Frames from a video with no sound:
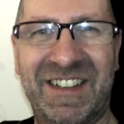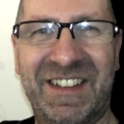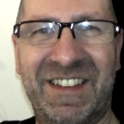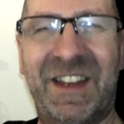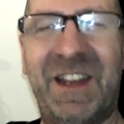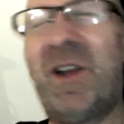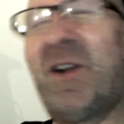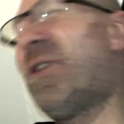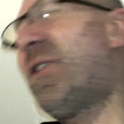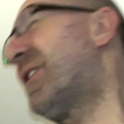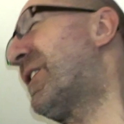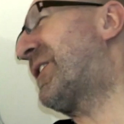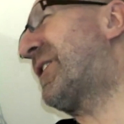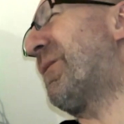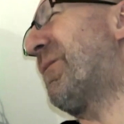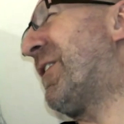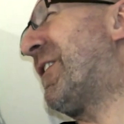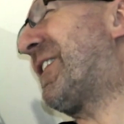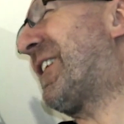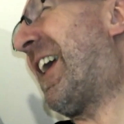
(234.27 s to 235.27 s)
the
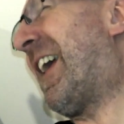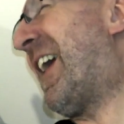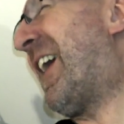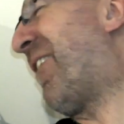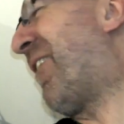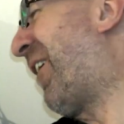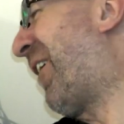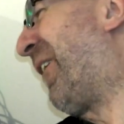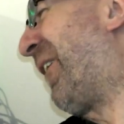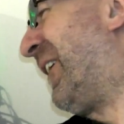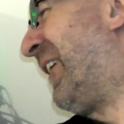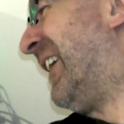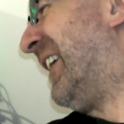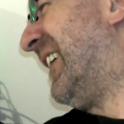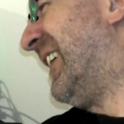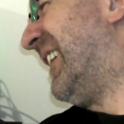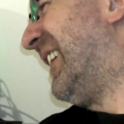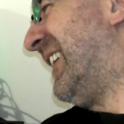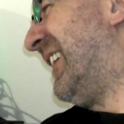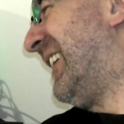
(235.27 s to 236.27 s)
ultimate hero.
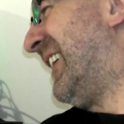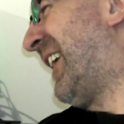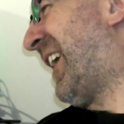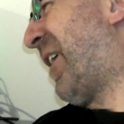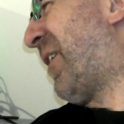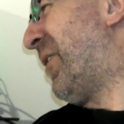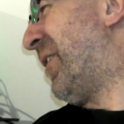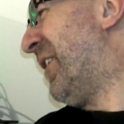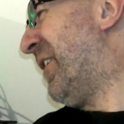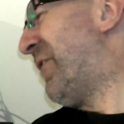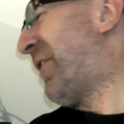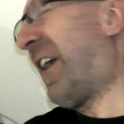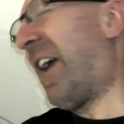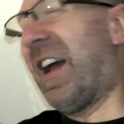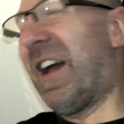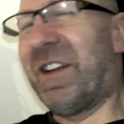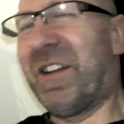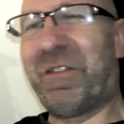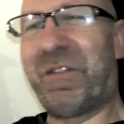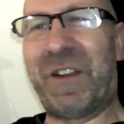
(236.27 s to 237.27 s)
You know,
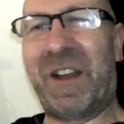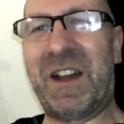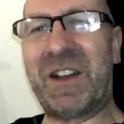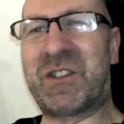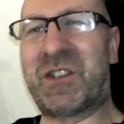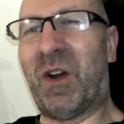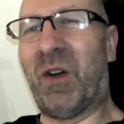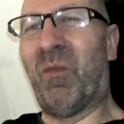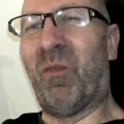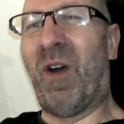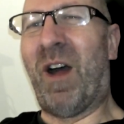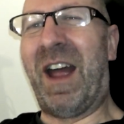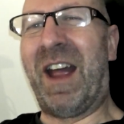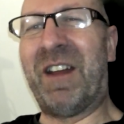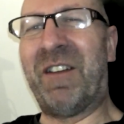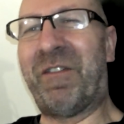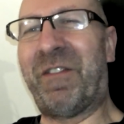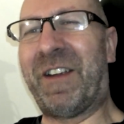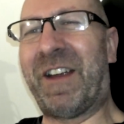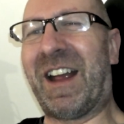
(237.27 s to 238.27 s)
forget forget John
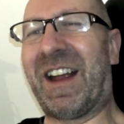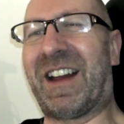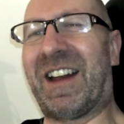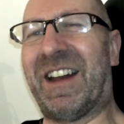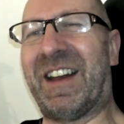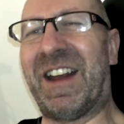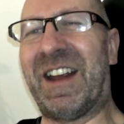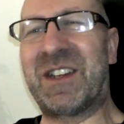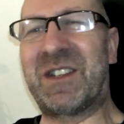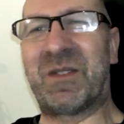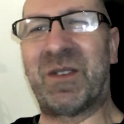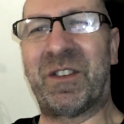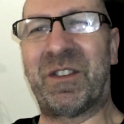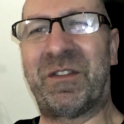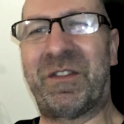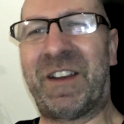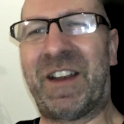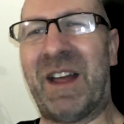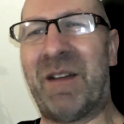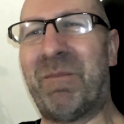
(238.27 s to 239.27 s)
Wayne, forget Clint Eastwood,
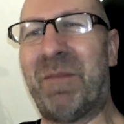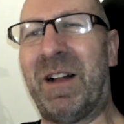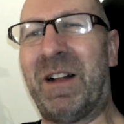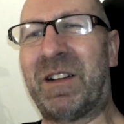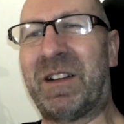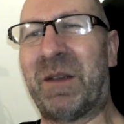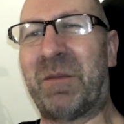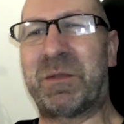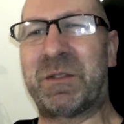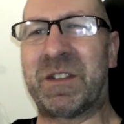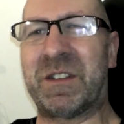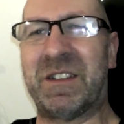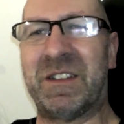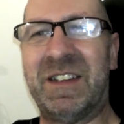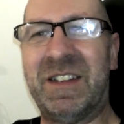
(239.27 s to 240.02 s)
forget Mel Gibson